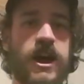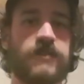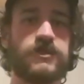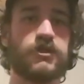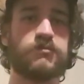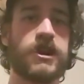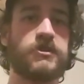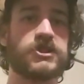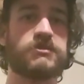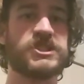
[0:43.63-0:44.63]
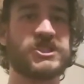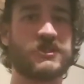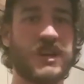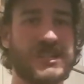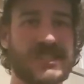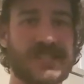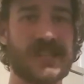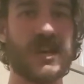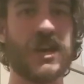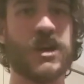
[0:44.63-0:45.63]
heavy your power twister
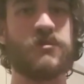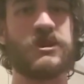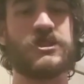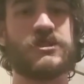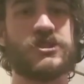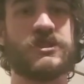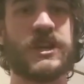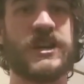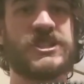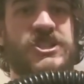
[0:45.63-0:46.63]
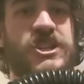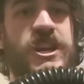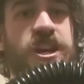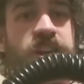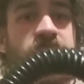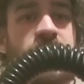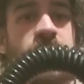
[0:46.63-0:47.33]
is, but usually I'd say